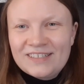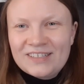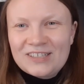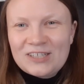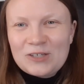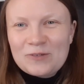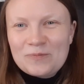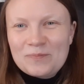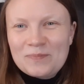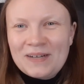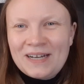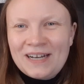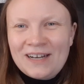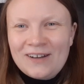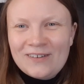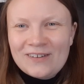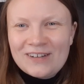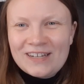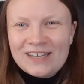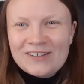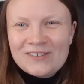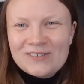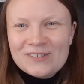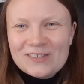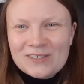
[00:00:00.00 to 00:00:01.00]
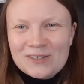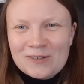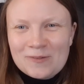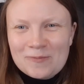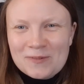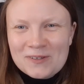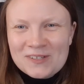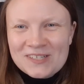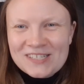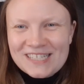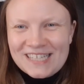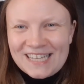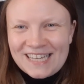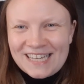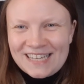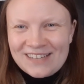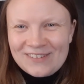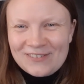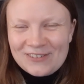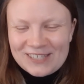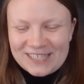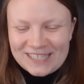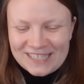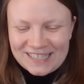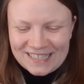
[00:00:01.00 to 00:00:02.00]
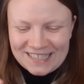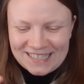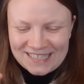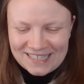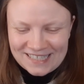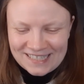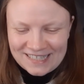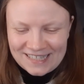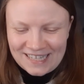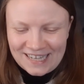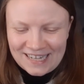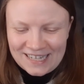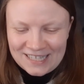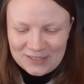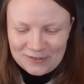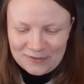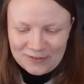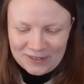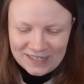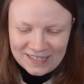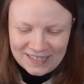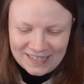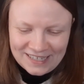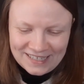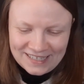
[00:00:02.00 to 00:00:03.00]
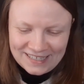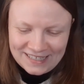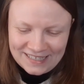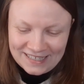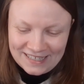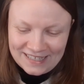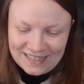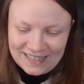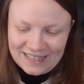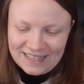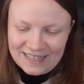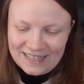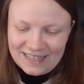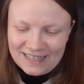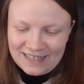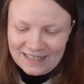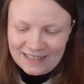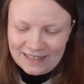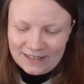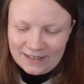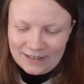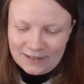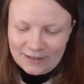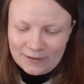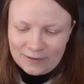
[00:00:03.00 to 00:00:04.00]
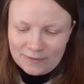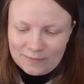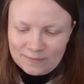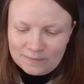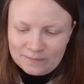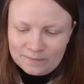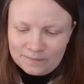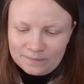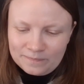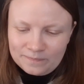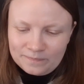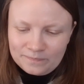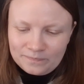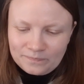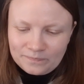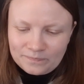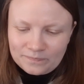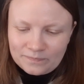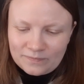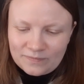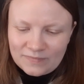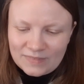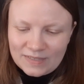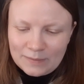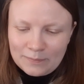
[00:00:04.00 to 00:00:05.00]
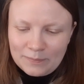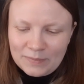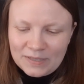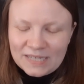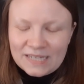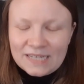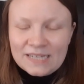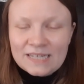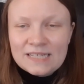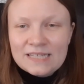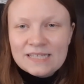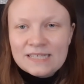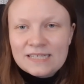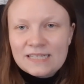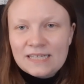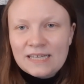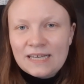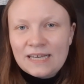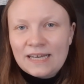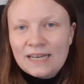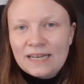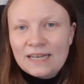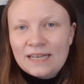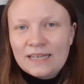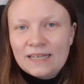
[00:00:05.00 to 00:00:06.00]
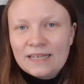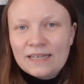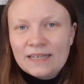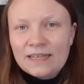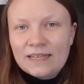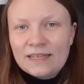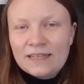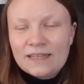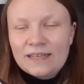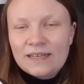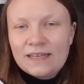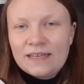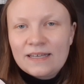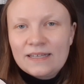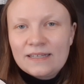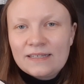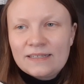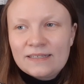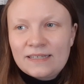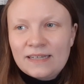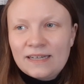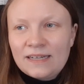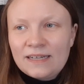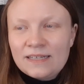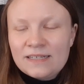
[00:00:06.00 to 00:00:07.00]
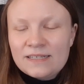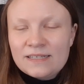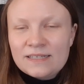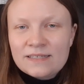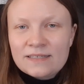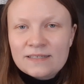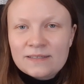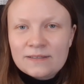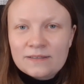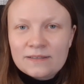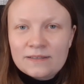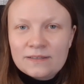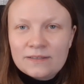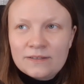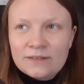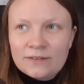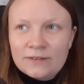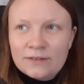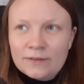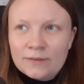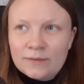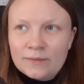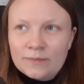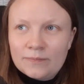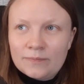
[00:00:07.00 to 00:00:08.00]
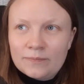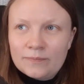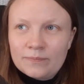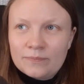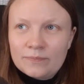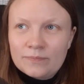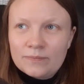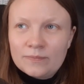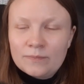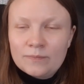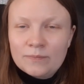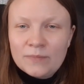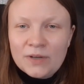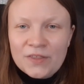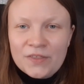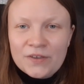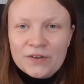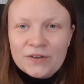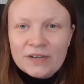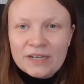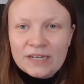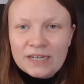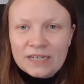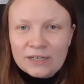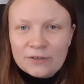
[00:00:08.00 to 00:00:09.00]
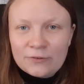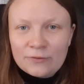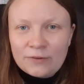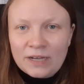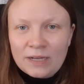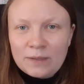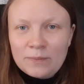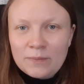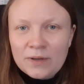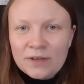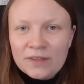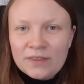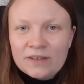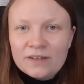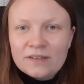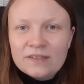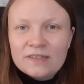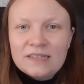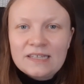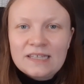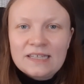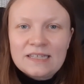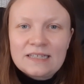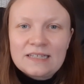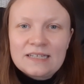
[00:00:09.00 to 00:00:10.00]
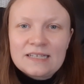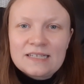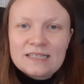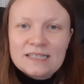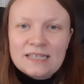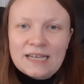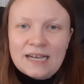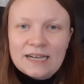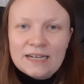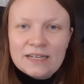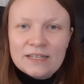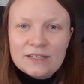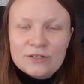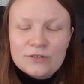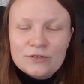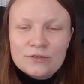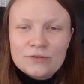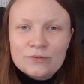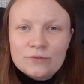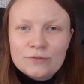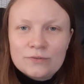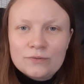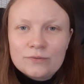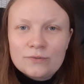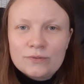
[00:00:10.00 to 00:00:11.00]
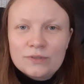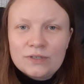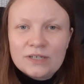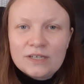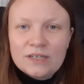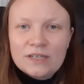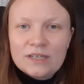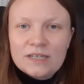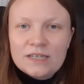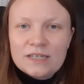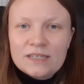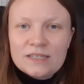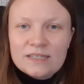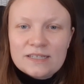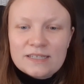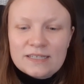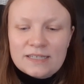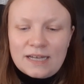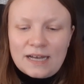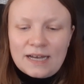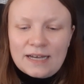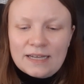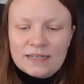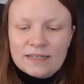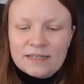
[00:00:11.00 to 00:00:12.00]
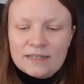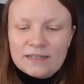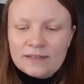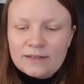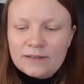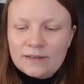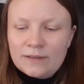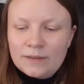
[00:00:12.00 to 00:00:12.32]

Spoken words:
Copenhagen, I was almost saying, which is a Danish word. But it is a Danish mother and a grandmother that decided to start